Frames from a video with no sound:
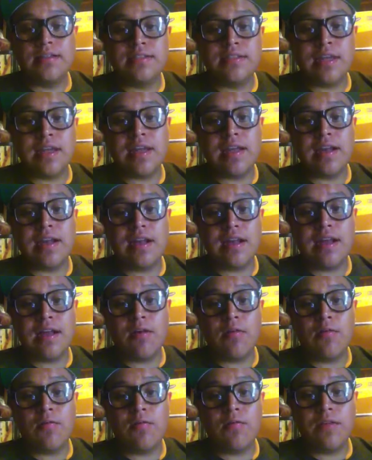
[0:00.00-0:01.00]
shout
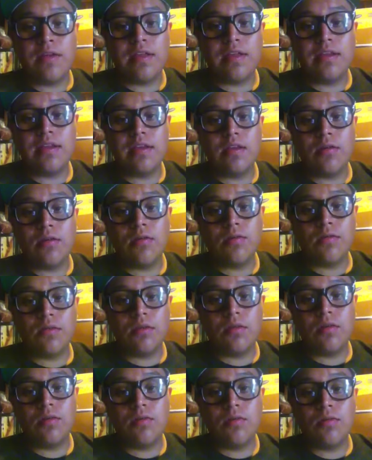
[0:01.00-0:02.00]
out video
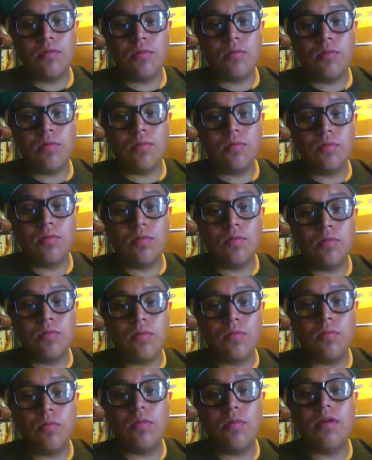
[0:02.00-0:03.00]
though.
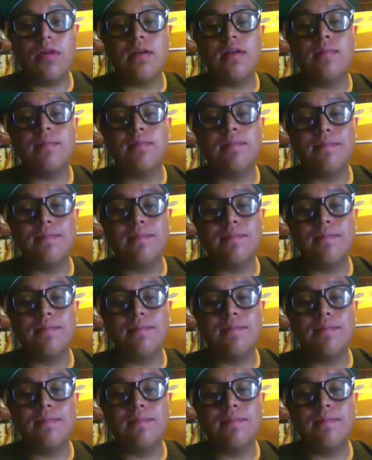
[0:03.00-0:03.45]
What up?